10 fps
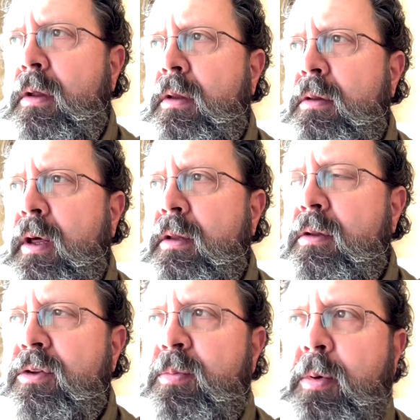that
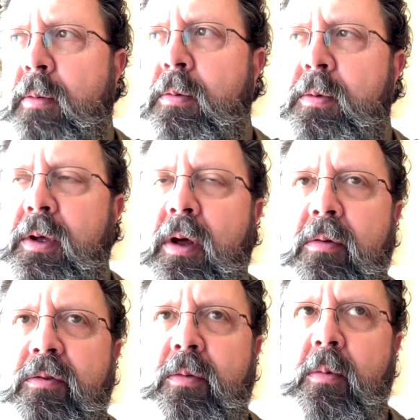this probably
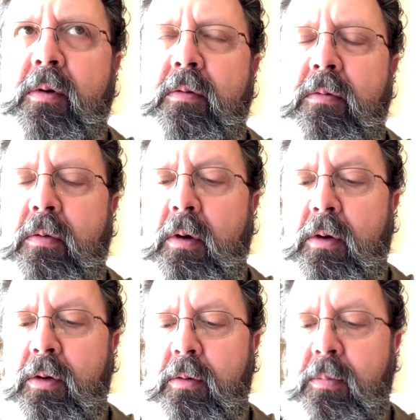comes from a
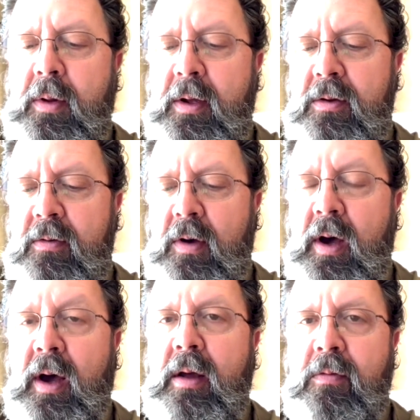good place of a
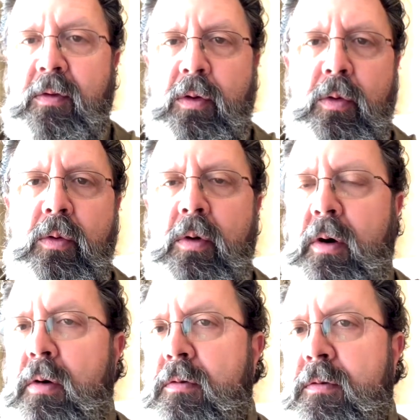high view
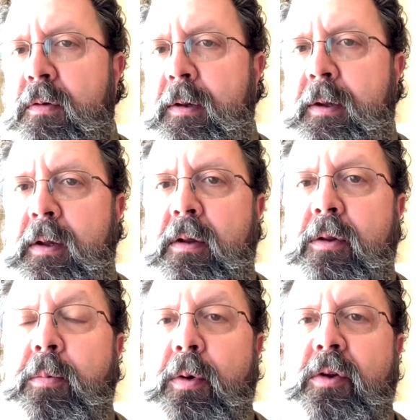of
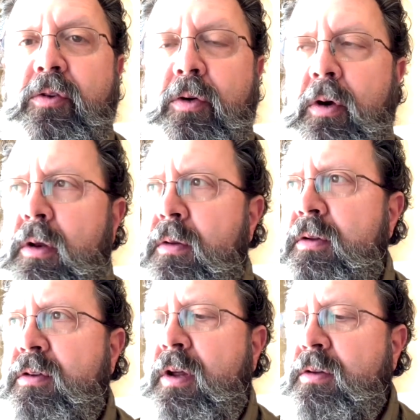the priesthood, in the
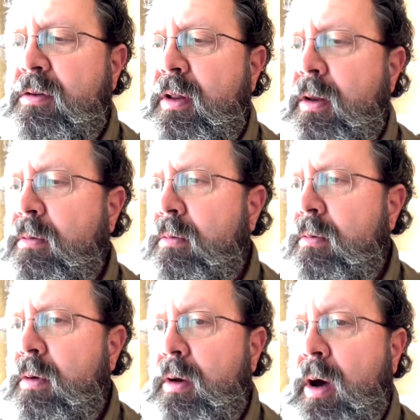sense that
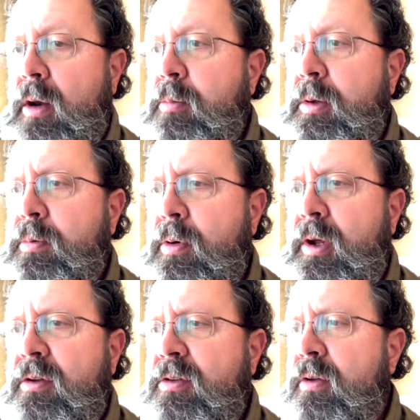it ought to be
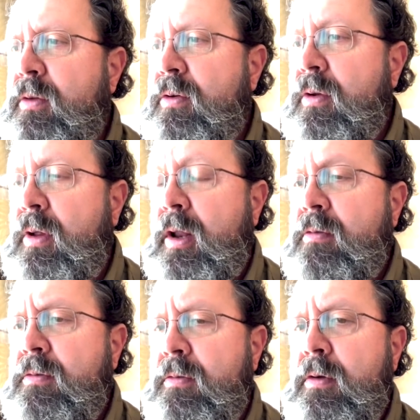priests, and there's a lot
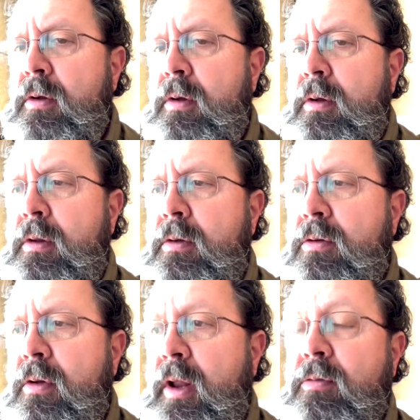
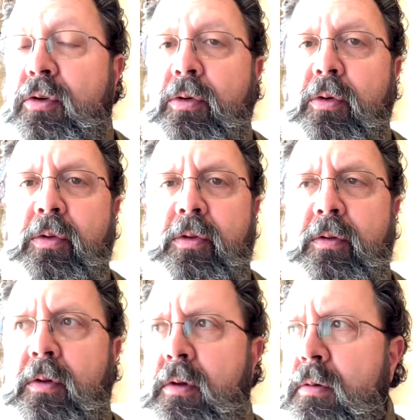of truth
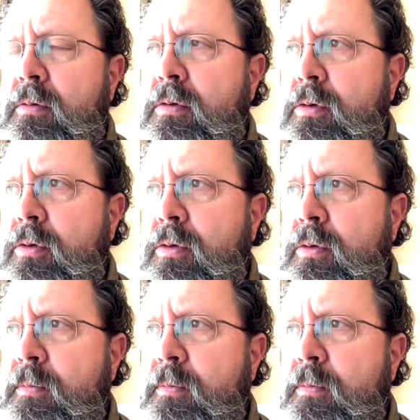to